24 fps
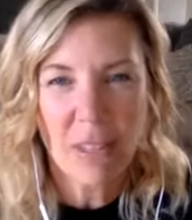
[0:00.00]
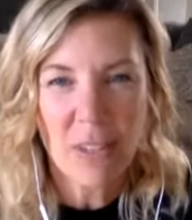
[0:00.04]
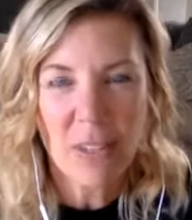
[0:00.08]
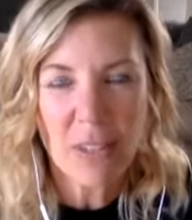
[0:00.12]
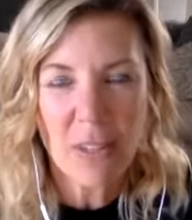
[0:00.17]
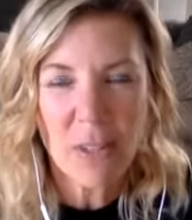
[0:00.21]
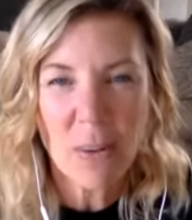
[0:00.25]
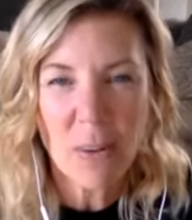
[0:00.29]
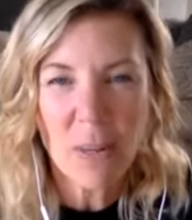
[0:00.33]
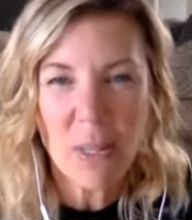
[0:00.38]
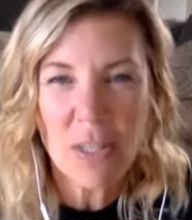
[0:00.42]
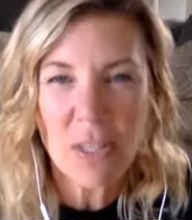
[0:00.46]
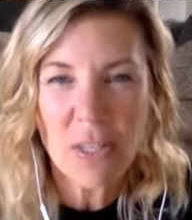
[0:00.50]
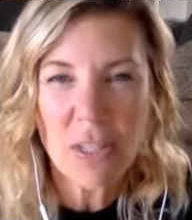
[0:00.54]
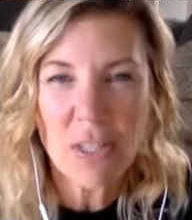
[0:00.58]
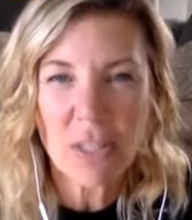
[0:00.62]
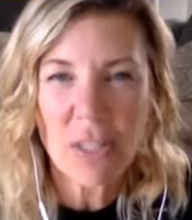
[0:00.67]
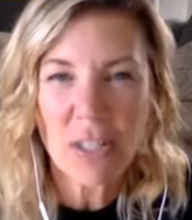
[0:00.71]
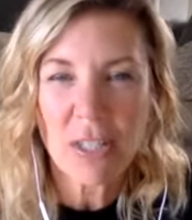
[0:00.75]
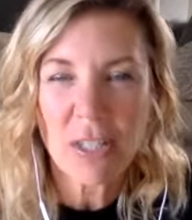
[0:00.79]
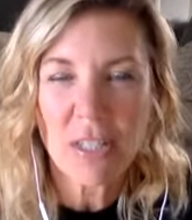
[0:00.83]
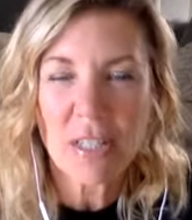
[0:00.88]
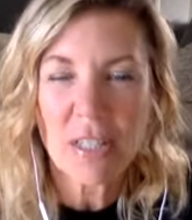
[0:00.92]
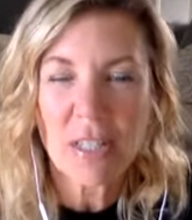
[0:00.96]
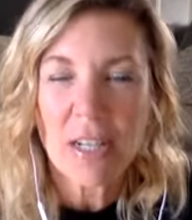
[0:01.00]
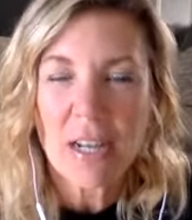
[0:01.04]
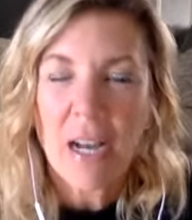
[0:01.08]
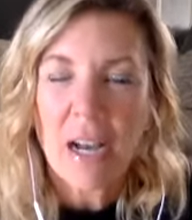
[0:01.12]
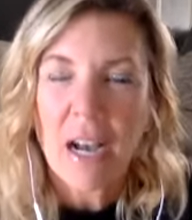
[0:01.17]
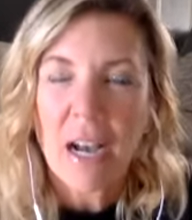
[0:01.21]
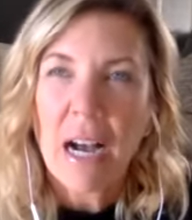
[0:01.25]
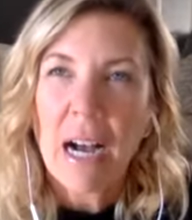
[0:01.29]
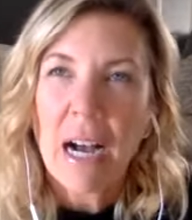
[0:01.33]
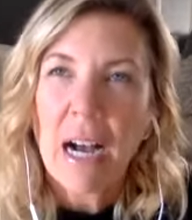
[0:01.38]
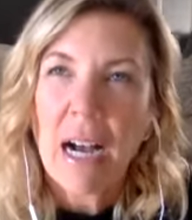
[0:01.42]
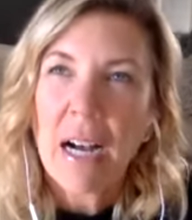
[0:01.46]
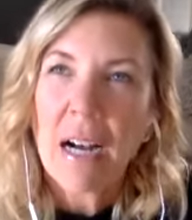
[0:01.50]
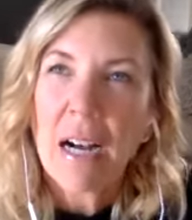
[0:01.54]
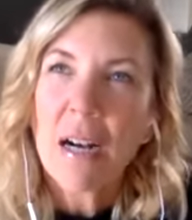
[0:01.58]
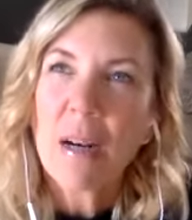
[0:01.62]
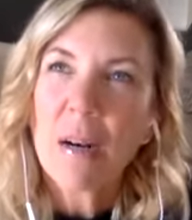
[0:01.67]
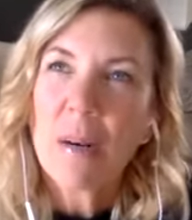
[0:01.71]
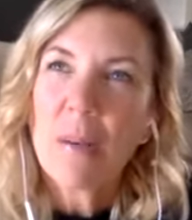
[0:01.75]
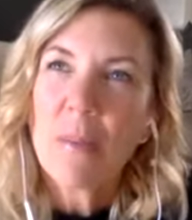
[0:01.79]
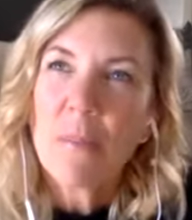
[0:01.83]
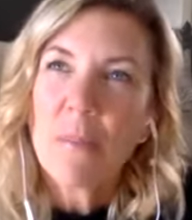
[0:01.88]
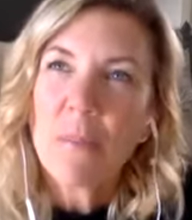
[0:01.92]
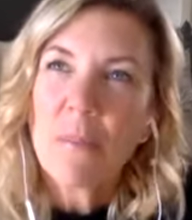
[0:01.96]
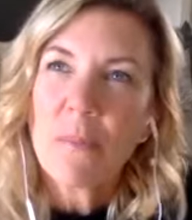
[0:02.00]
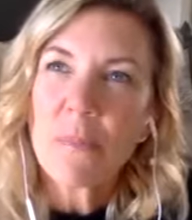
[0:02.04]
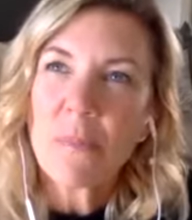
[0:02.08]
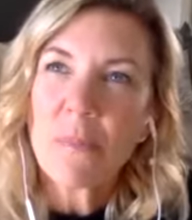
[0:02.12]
question. I